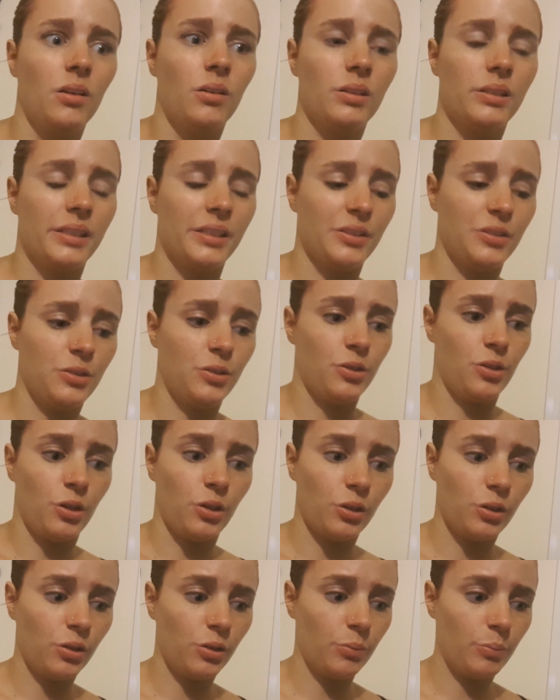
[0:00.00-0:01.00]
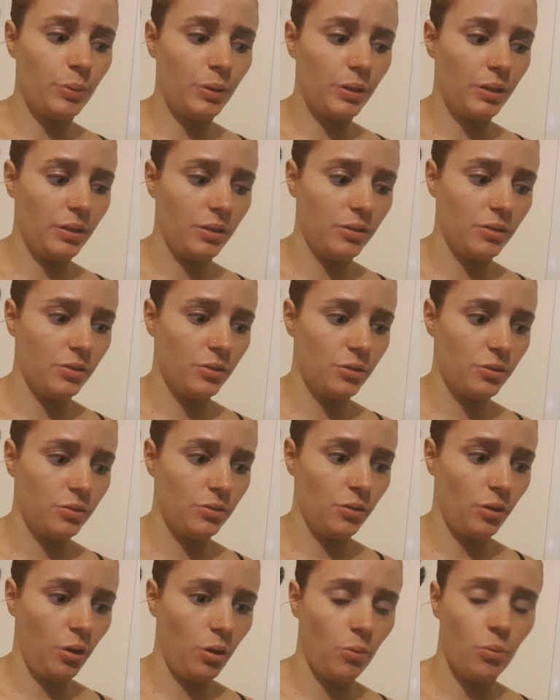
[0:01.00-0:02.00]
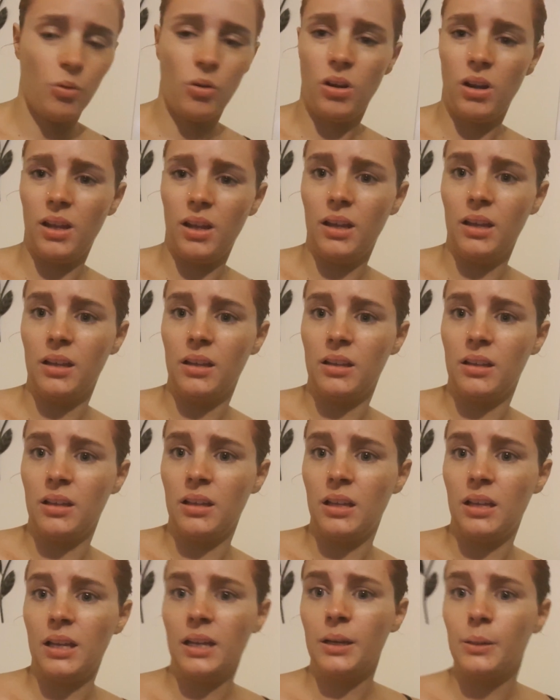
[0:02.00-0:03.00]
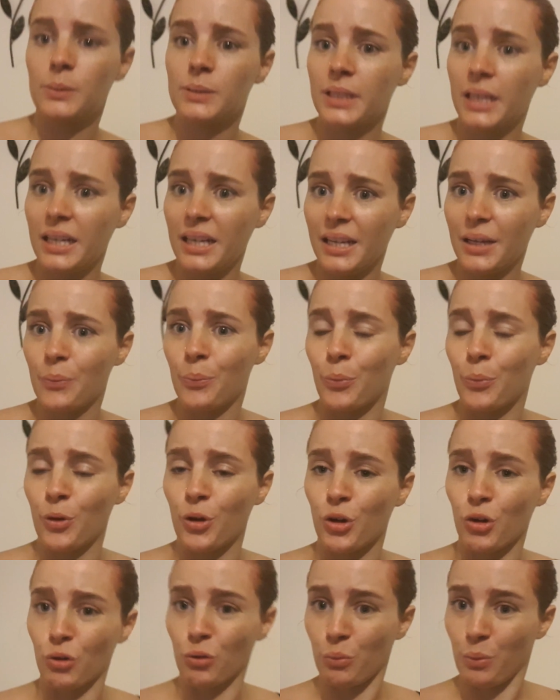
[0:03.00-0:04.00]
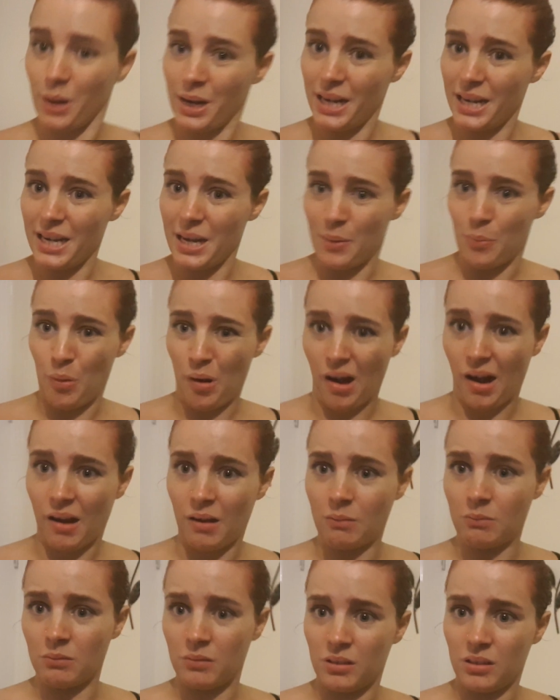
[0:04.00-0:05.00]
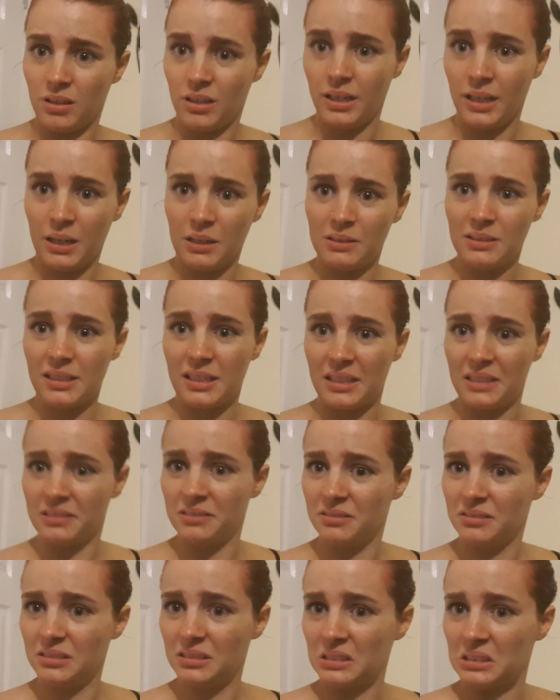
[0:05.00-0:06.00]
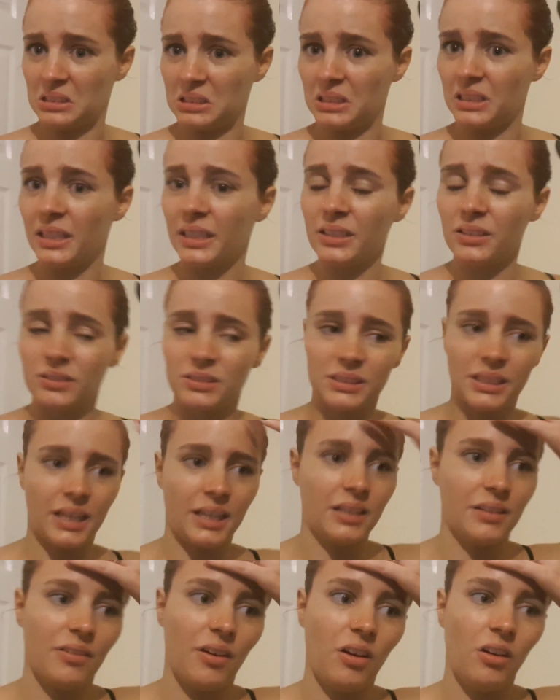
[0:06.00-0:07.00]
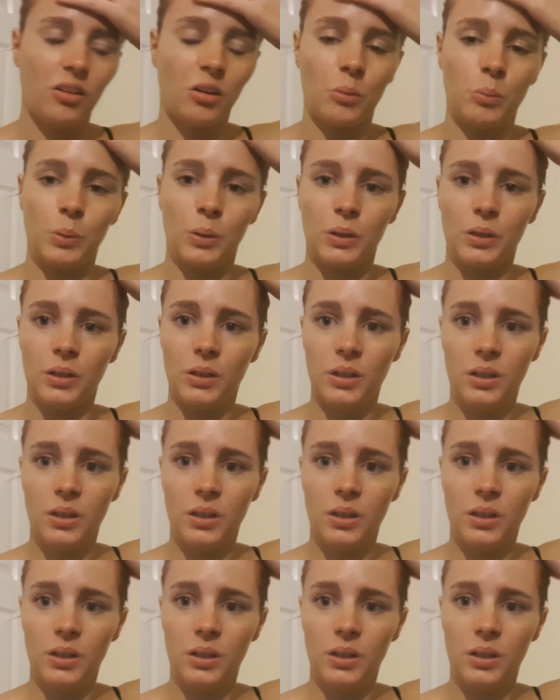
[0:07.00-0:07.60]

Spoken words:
is it taupe colour? It's kind of like a greeny brown, and I was like, that looks kind of horrible.